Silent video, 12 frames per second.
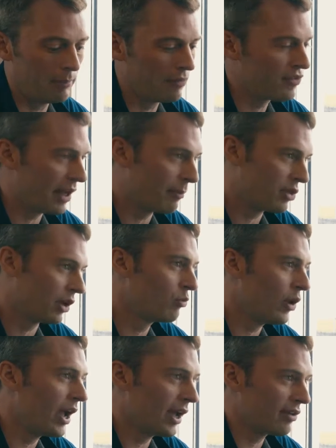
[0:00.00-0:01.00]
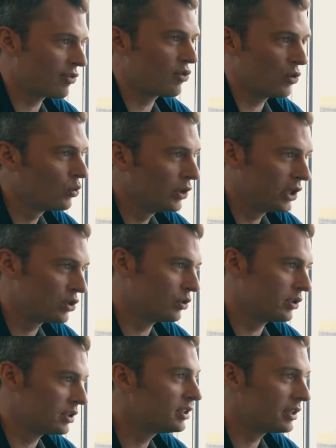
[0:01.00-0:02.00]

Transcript: If something breaks, you need to